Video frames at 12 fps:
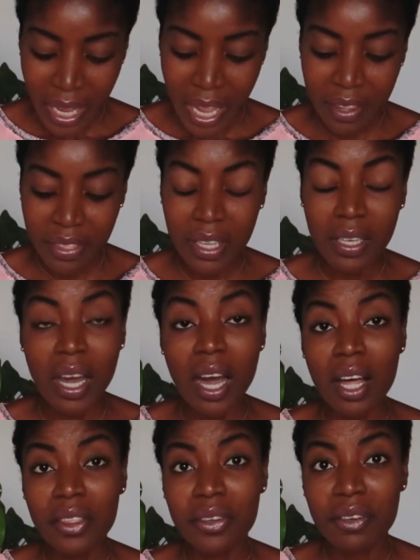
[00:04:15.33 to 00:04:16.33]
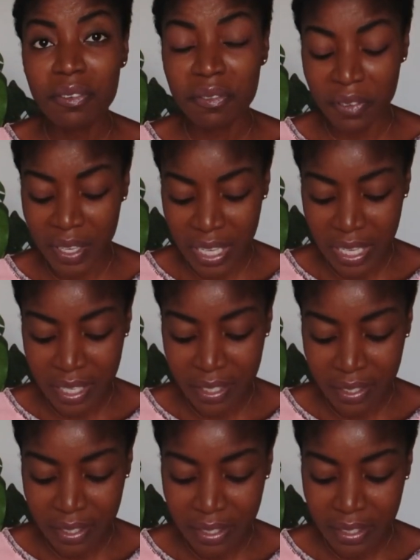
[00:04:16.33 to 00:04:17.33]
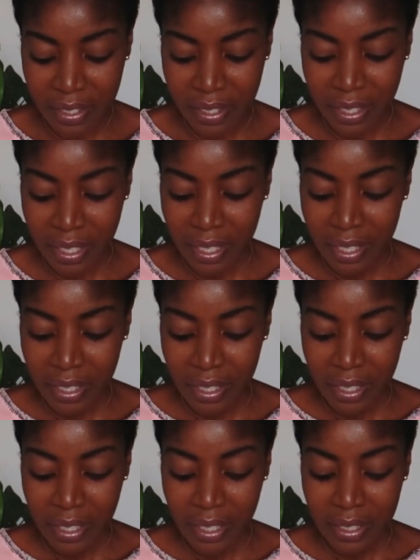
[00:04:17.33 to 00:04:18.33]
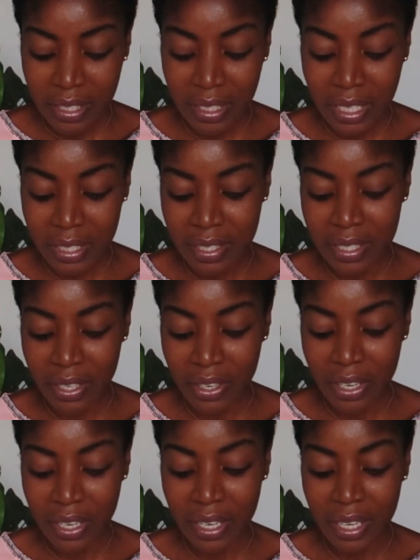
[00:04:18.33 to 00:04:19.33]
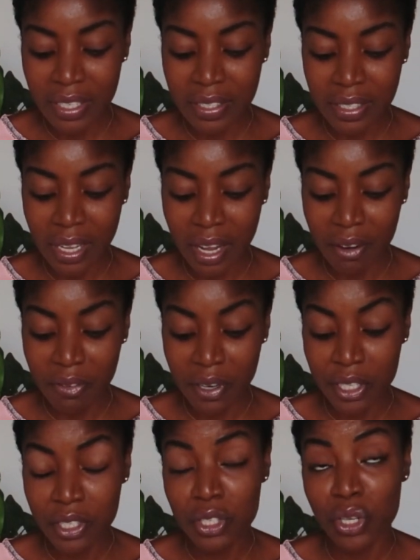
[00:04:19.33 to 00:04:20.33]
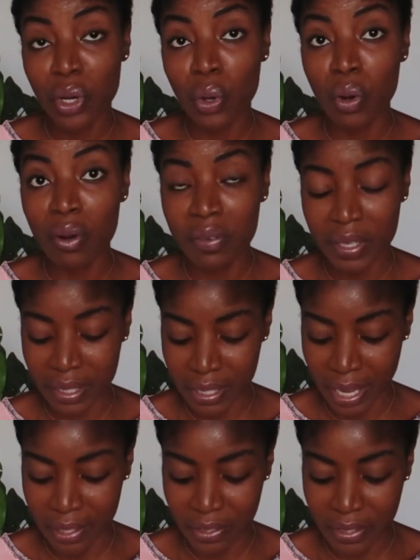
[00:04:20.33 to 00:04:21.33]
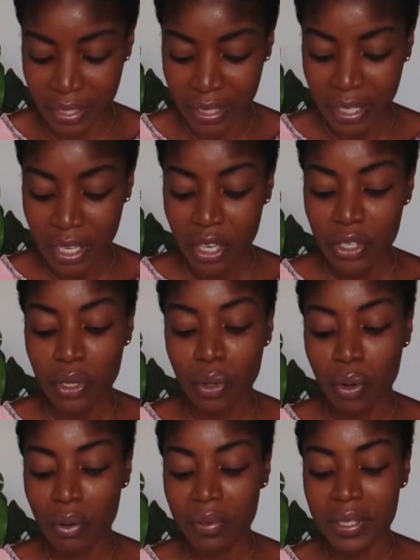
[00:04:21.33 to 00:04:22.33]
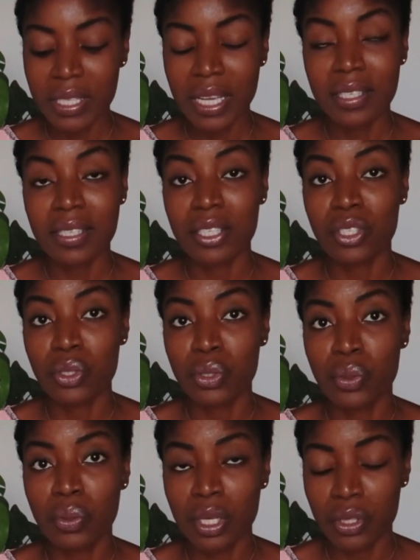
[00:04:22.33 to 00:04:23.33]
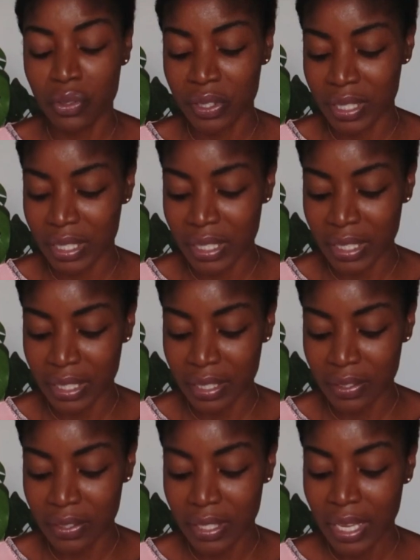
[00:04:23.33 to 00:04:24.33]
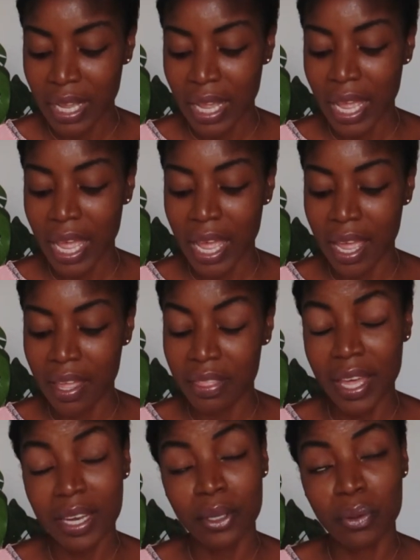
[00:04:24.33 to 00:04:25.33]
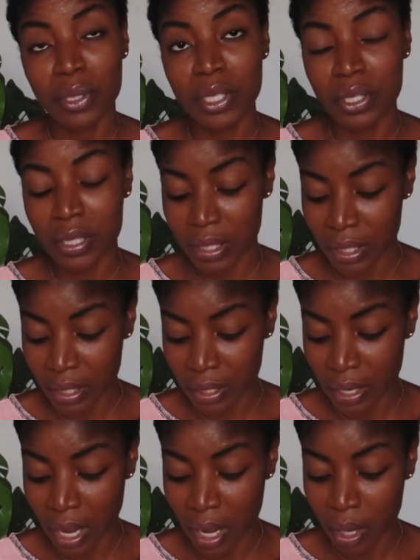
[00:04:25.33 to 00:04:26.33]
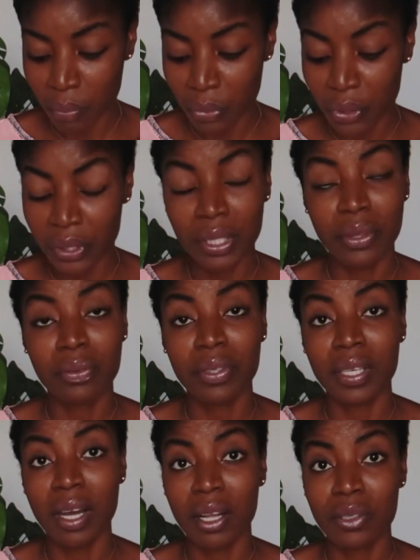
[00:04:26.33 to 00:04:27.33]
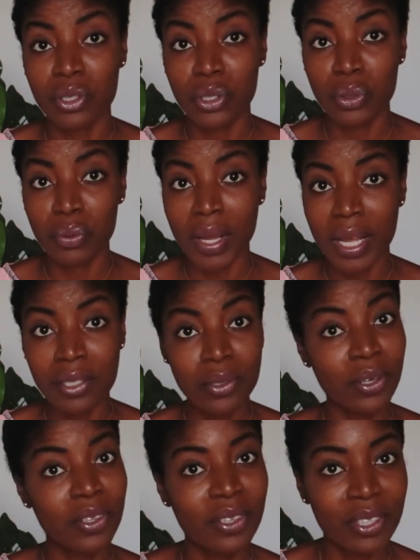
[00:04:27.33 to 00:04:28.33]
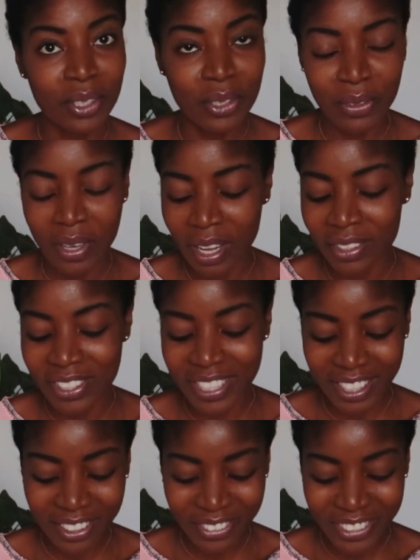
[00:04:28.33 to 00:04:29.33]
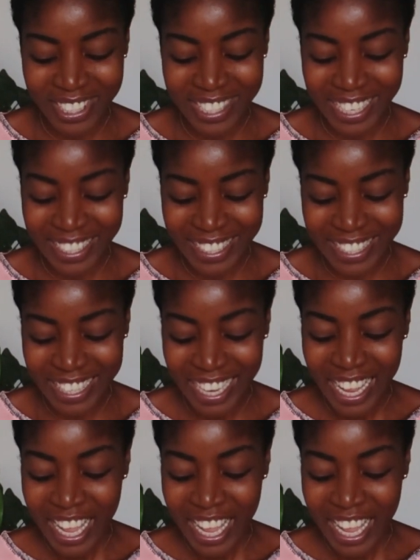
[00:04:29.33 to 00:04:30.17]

then other fees to consider is first your COVID test. Your COVID test is 200 Cedis, and that equates to $33 US or $32.83.